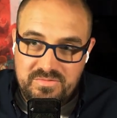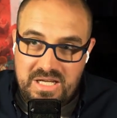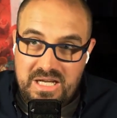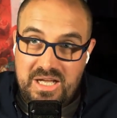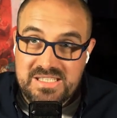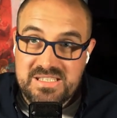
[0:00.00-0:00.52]

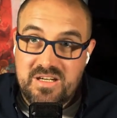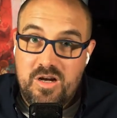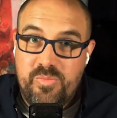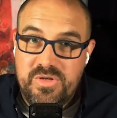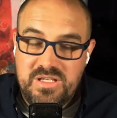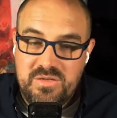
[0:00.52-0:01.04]
as a
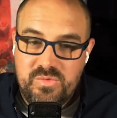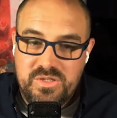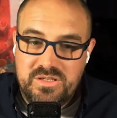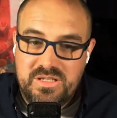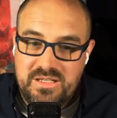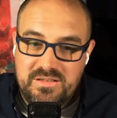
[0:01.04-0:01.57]
company, we
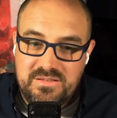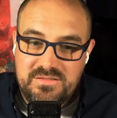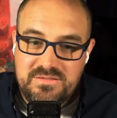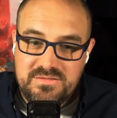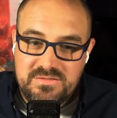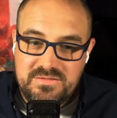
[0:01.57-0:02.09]
are not
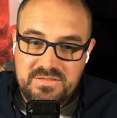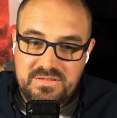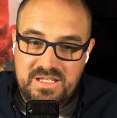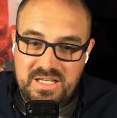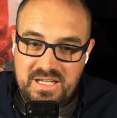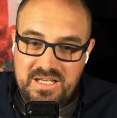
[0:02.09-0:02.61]

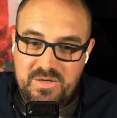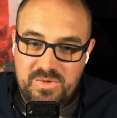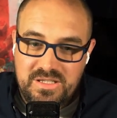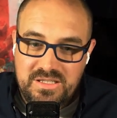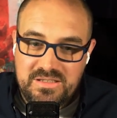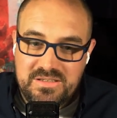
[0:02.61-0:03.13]
in any
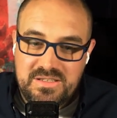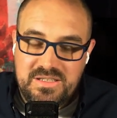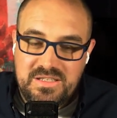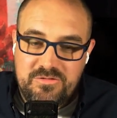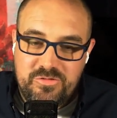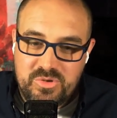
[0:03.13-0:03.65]
way
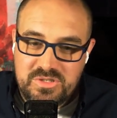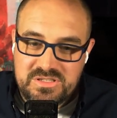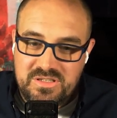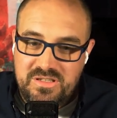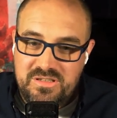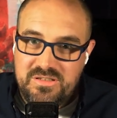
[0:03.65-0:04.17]
focused
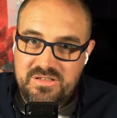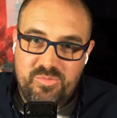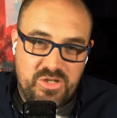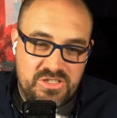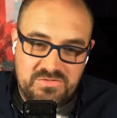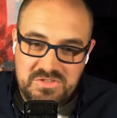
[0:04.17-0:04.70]
on the
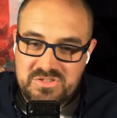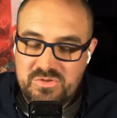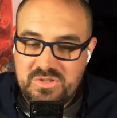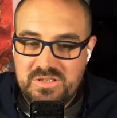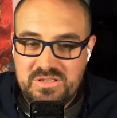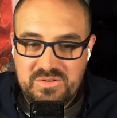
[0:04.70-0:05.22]
price of the
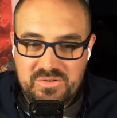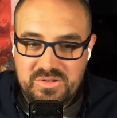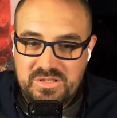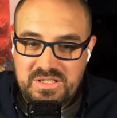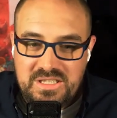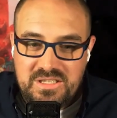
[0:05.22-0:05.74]
token
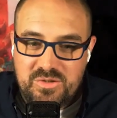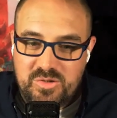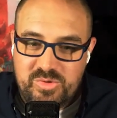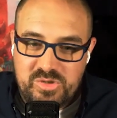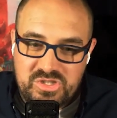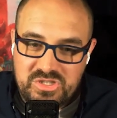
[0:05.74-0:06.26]
or
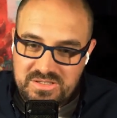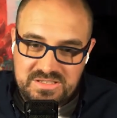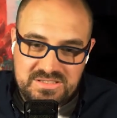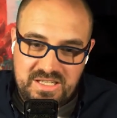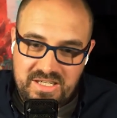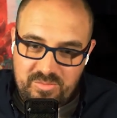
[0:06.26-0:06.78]
pushing
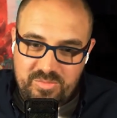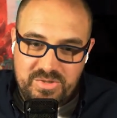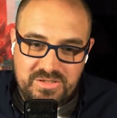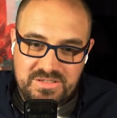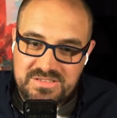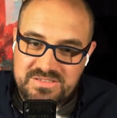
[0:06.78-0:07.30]
this hype
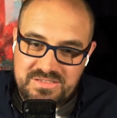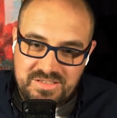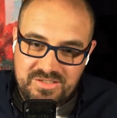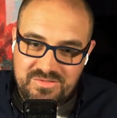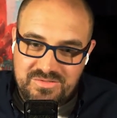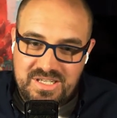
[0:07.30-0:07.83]
and this,
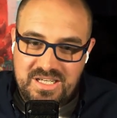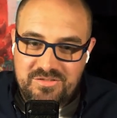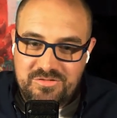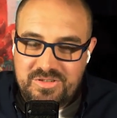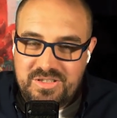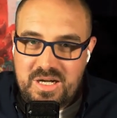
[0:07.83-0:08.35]
kind
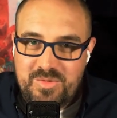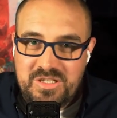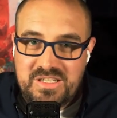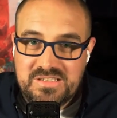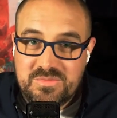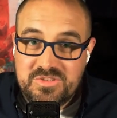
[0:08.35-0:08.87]
of common
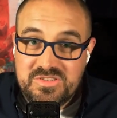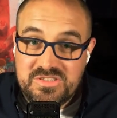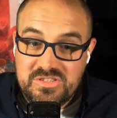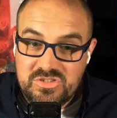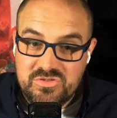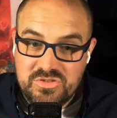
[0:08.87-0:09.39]
concept in this
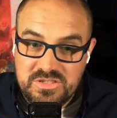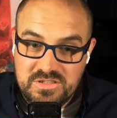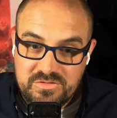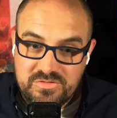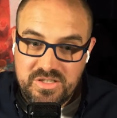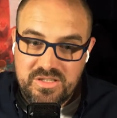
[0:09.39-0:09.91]
industry
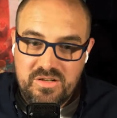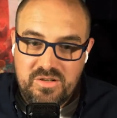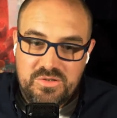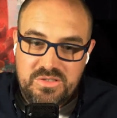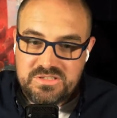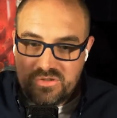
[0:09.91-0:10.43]
of like,
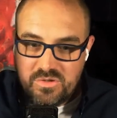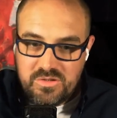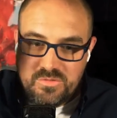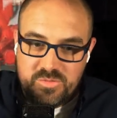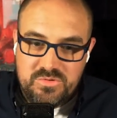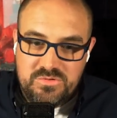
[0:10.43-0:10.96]
oh, let's go to
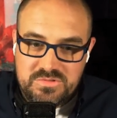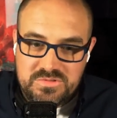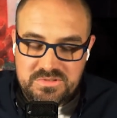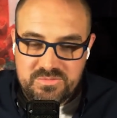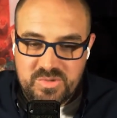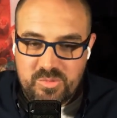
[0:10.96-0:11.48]
the moon
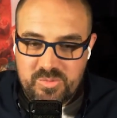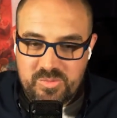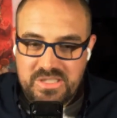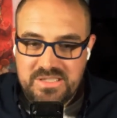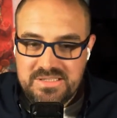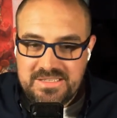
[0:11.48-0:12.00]
and blah,
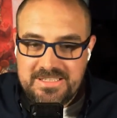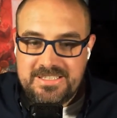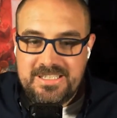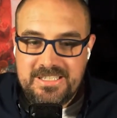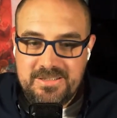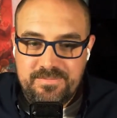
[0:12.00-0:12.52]
blah,
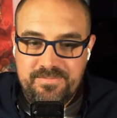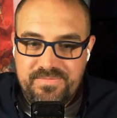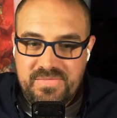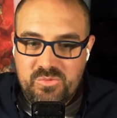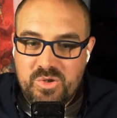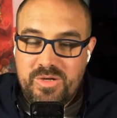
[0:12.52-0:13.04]
blah.
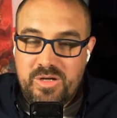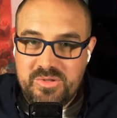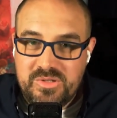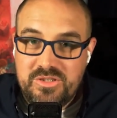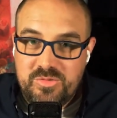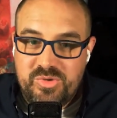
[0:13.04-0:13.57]
We're about
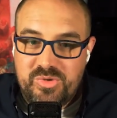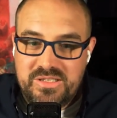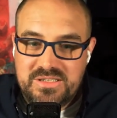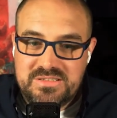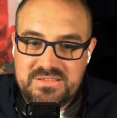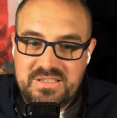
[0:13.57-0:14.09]
building good
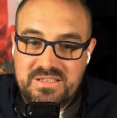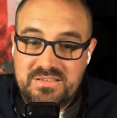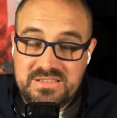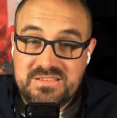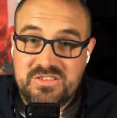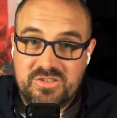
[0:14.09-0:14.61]
products, and
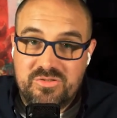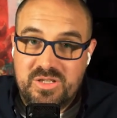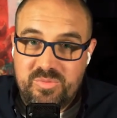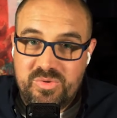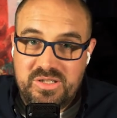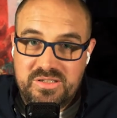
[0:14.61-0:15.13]
this is a
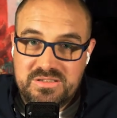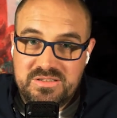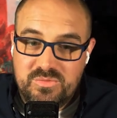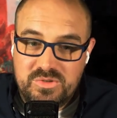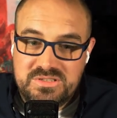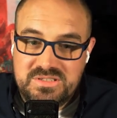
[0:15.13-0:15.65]
great product, and
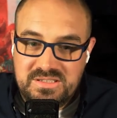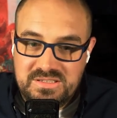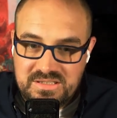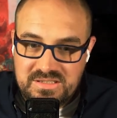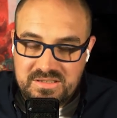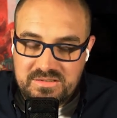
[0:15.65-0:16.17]
we're excited to
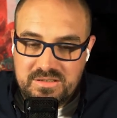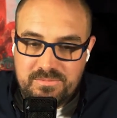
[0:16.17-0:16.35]
get it out there.